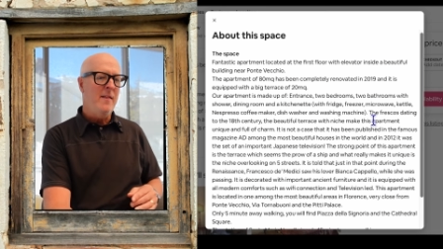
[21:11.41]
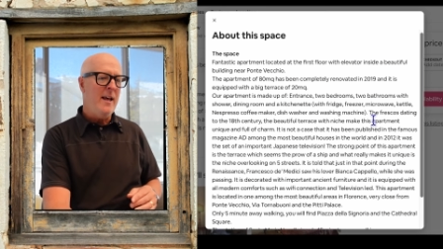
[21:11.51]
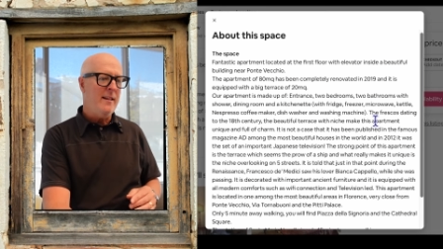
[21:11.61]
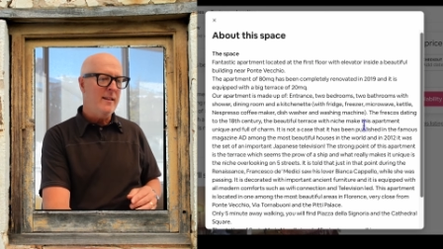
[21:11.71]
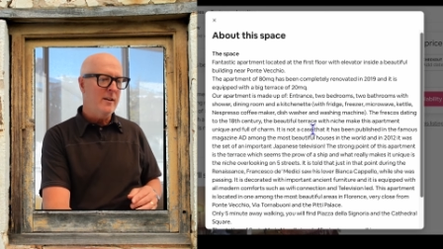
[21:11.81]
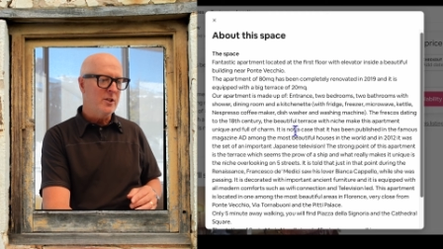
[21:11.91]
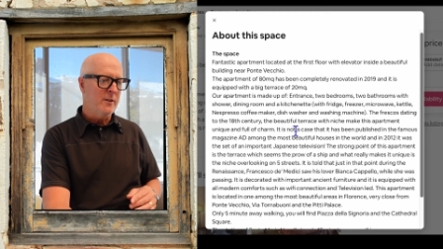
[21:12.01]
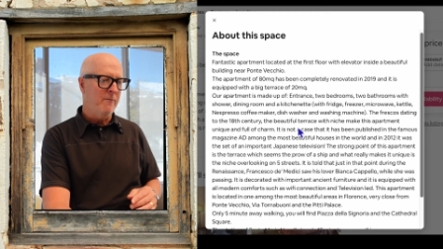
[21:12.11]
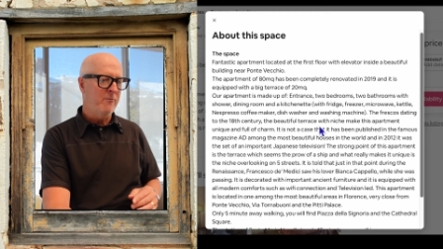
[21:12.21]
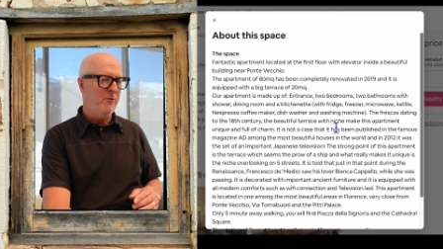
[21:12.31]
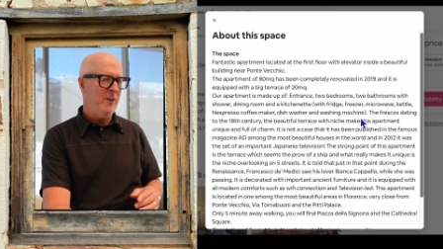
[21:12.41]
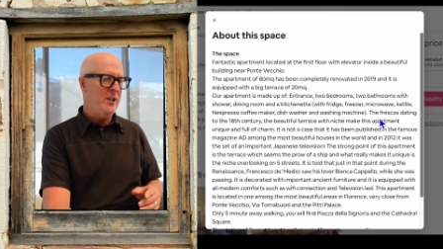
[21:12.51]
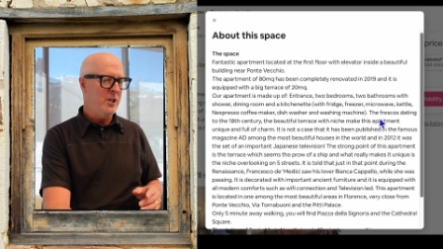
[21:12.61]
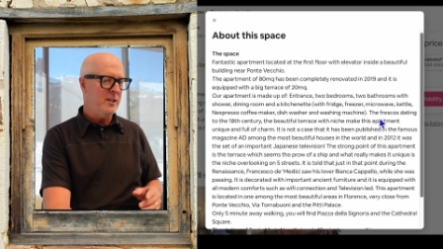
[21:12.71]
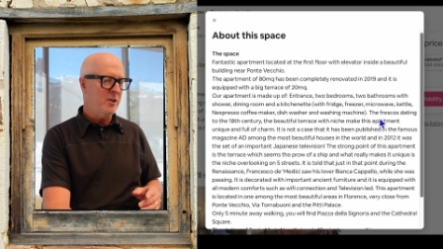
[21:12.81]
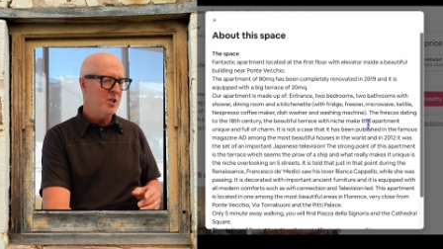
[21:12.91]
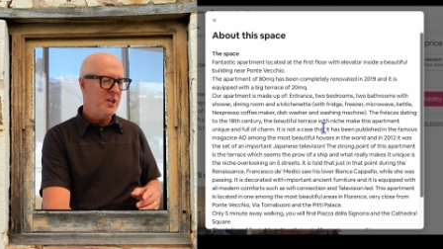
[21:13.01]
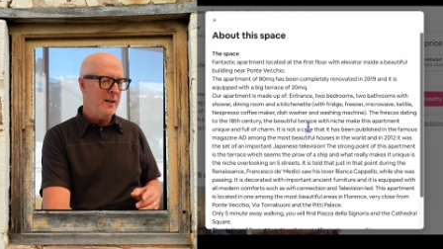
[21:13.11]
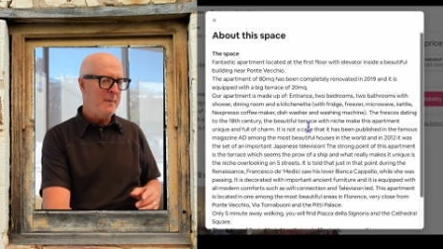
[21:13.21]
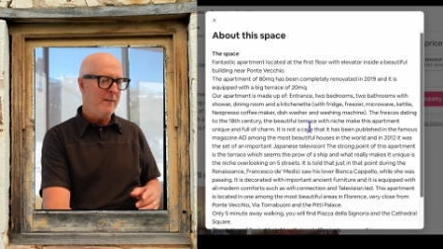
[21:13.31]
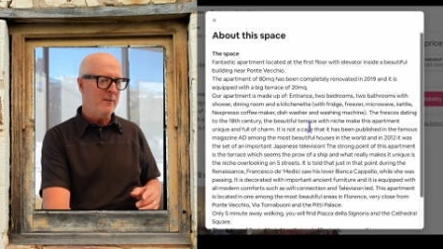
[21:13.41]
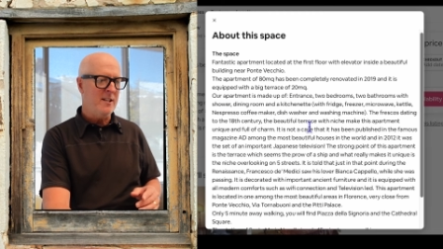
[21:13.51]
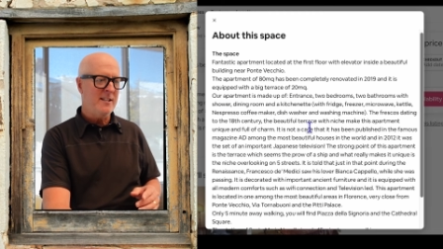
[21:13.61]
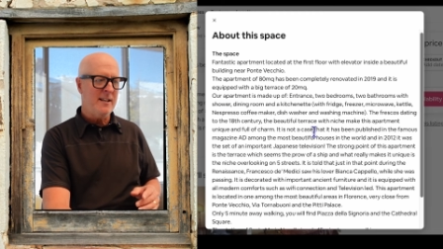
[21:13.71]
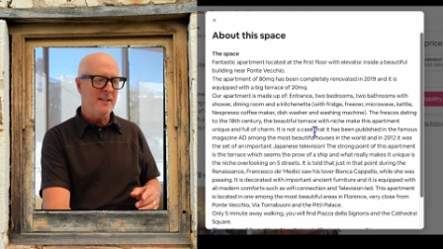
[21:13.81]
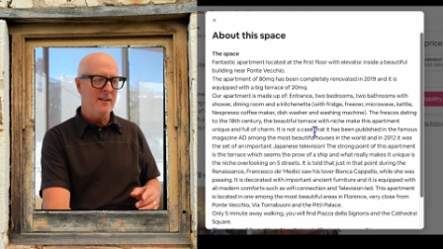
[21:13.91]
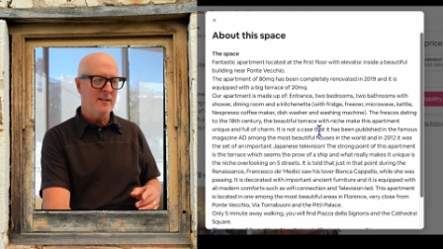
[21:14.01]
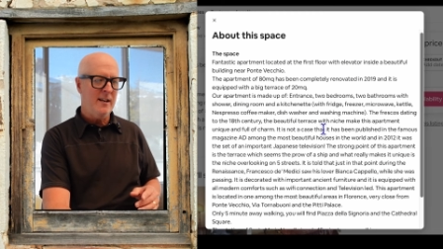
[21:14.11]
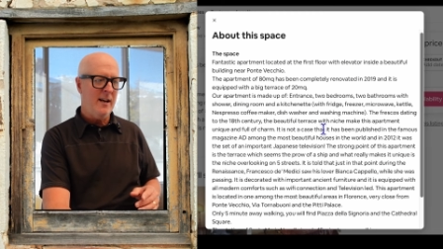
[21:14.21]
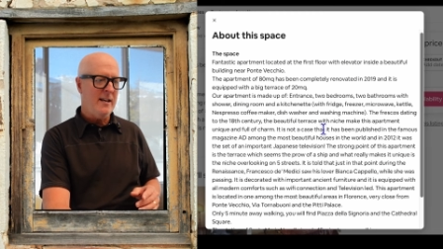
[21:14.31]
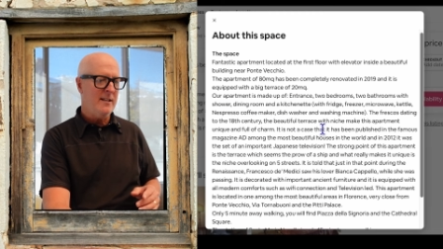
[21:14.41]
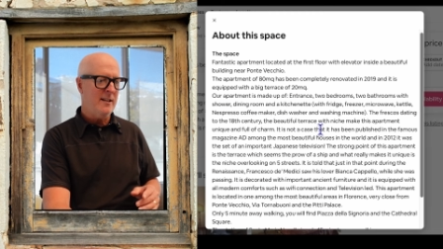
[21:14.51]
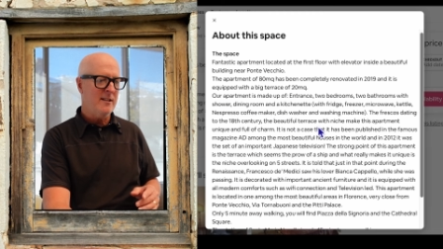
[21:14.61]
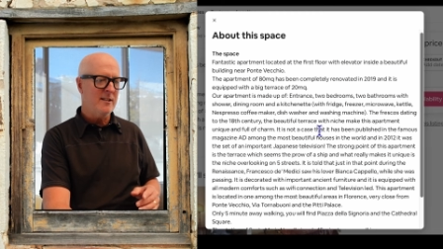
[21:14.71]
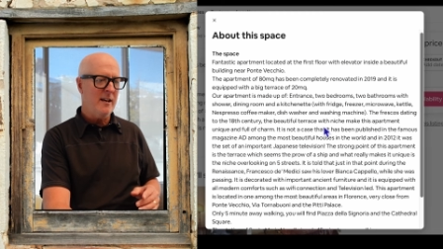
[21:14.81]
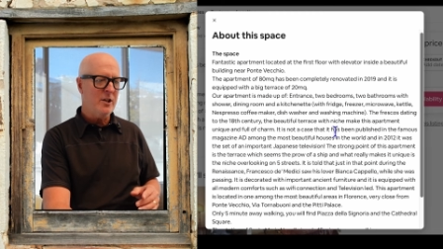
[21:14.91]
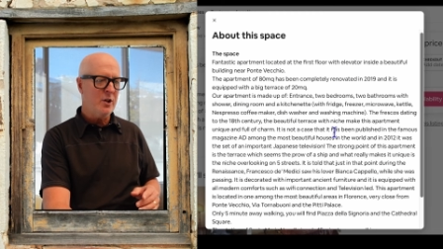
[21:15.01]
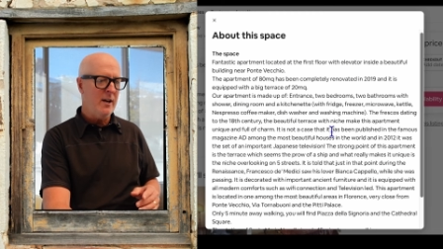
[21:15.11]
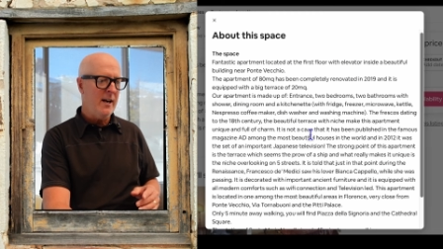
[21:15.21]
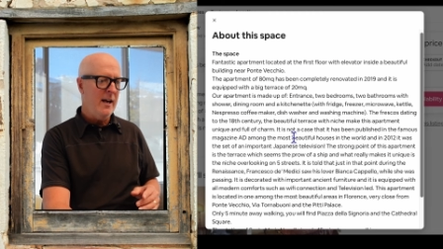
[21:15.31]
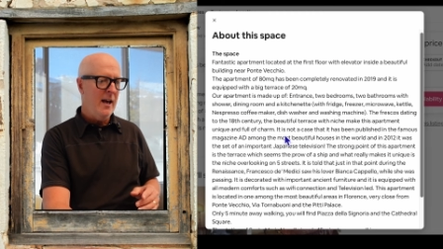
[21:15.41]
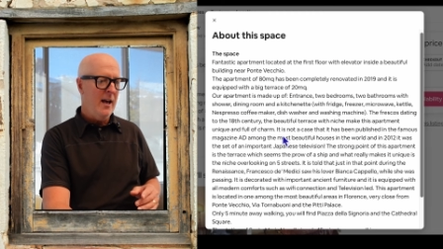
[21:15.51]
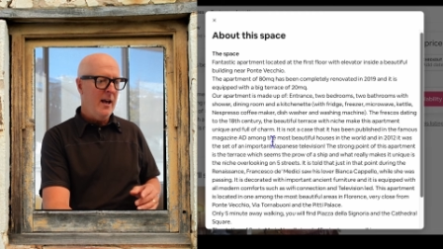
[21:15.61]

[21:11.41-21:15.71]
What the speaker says: that there's some Francescos dating back from the 18th century,